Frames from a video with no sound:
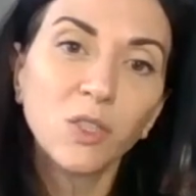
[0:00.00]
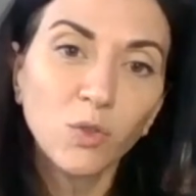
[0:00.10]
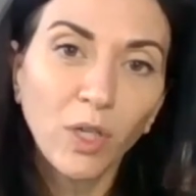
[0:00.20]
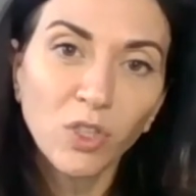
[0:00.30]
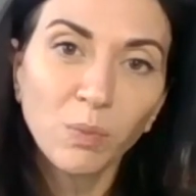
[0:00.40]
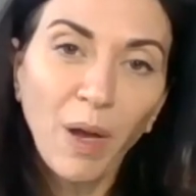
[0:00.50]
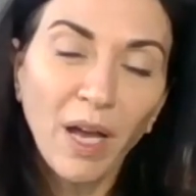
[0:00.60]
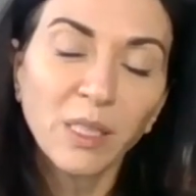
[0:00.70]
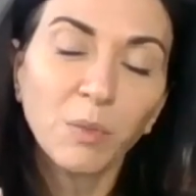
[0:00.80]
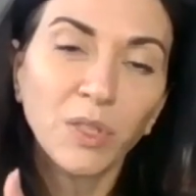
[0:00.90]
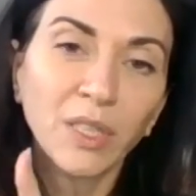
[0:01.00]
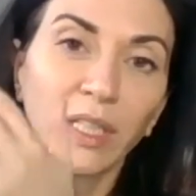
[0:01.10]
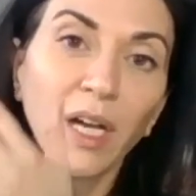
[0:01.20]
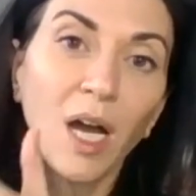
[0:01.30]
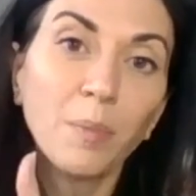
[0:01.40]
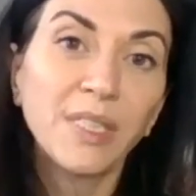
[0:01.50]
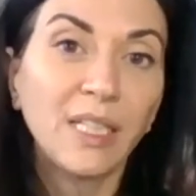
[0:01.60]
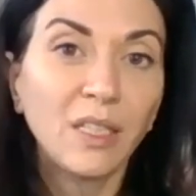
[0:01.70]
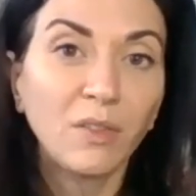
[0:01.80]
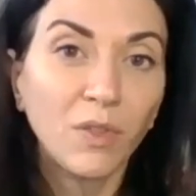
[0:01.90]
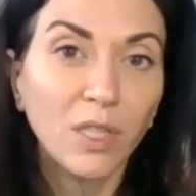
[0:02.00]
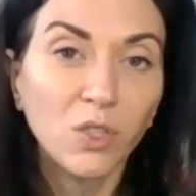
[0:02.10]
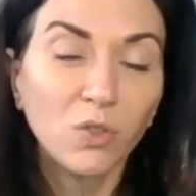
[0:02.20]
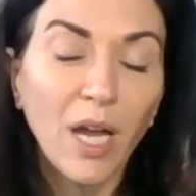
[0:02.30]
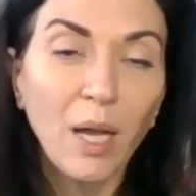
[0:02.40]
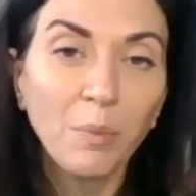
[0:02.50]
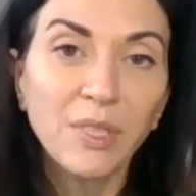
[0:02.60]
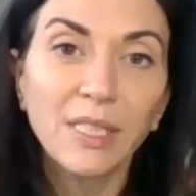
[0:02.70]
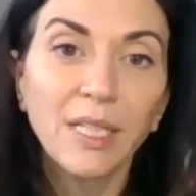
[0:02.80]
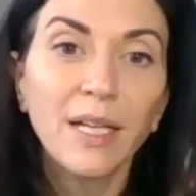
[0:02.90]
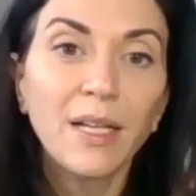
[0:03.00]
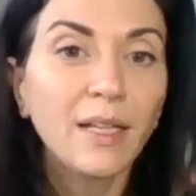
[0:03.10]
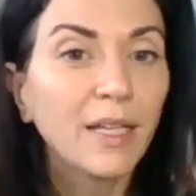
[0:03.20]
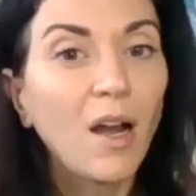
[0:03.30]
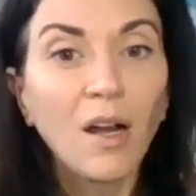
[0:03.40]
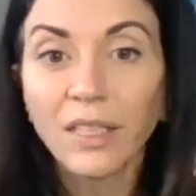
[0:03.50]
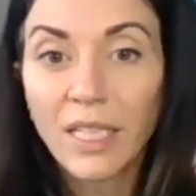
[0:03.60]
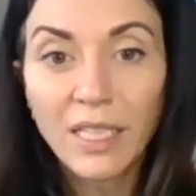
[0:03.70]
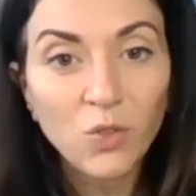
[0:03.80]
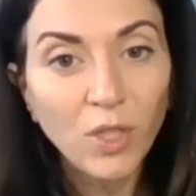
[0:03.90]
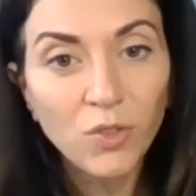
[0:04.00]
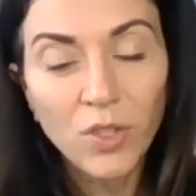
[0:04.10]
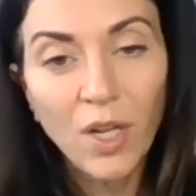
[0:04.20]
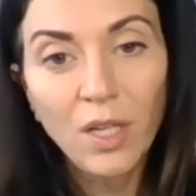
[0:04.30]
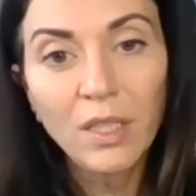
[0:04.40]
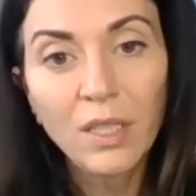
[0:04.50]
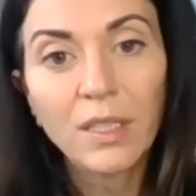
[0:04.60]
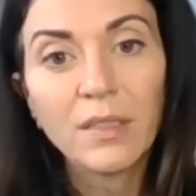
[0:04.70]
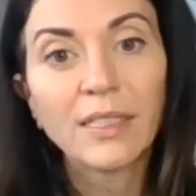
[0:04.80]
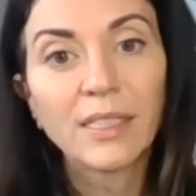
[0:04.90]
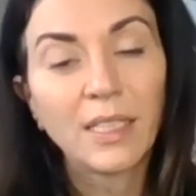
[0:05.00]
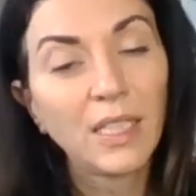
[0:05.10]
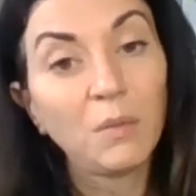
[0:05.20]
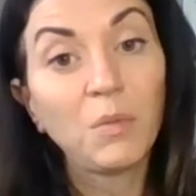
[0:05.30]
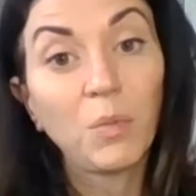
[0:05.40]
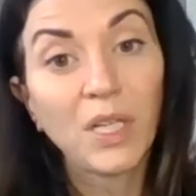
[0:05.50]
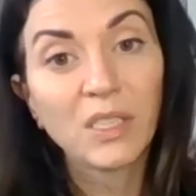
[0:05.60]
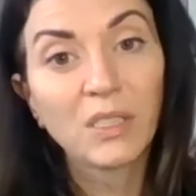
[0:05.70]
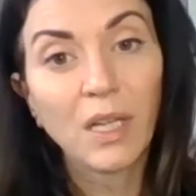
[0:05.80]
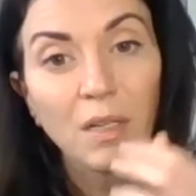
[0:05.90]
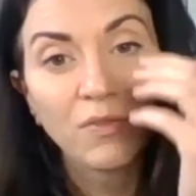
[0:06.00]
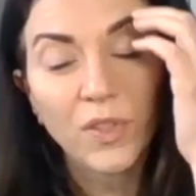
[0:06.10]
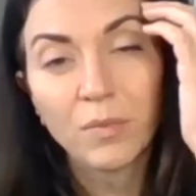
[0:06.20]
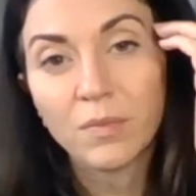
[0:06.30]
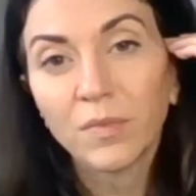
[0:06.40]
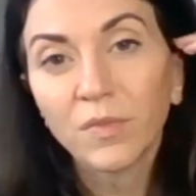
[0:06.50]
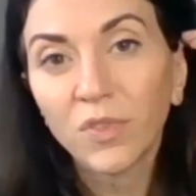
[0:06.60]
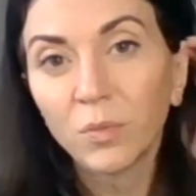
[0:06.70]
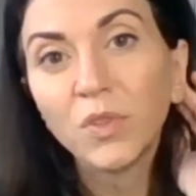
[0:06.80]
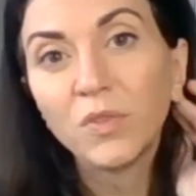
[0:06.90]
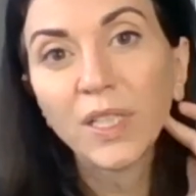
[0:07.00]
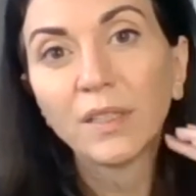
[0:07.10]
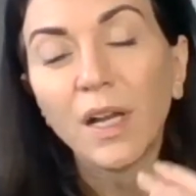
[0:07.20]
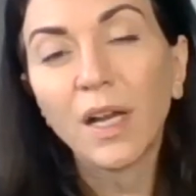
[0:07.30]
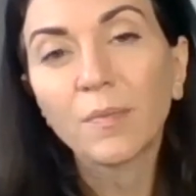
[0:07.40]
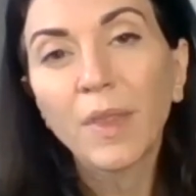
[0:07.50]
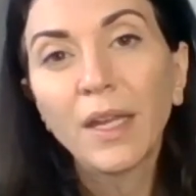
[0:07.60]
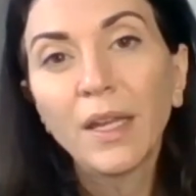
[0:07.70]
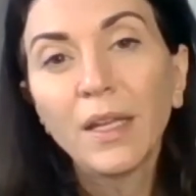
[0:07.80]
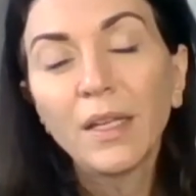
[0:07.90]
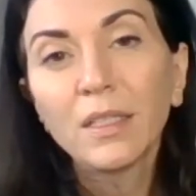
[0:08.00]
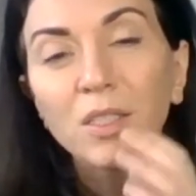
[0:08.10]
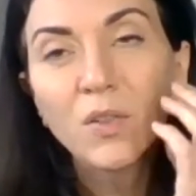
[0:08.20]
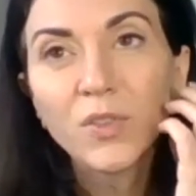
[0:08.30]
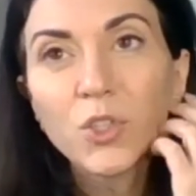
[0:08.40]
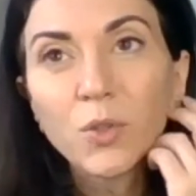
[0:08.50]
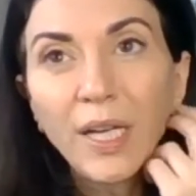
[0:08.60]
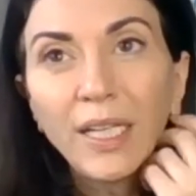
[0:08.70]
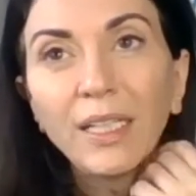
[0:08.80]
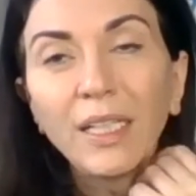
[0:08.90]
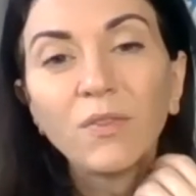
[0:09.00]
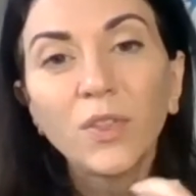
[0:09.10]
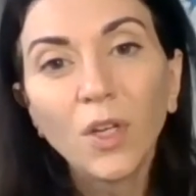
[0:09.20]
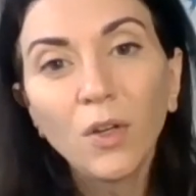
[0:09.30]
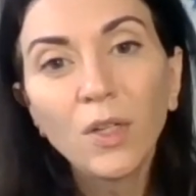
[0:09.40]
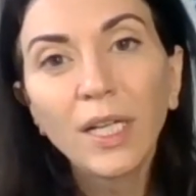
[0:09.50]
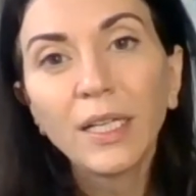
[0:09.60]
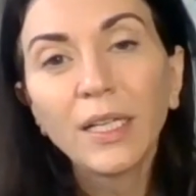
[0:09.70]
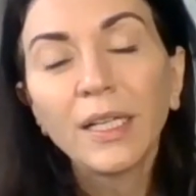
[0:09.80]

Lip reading: stretch as possible in the cups and in the front straps, like hardly any stretch at all, and then that's going to keep the breasts from moving a lot. So for training and for yoga,